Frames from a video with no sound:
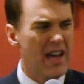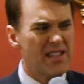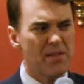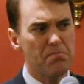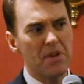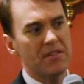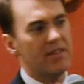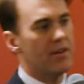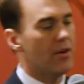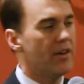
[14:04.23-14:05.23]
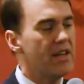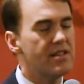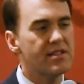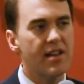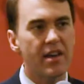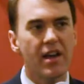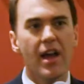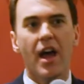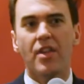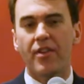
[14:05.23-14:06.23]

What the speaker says: It's a big deal. And he said,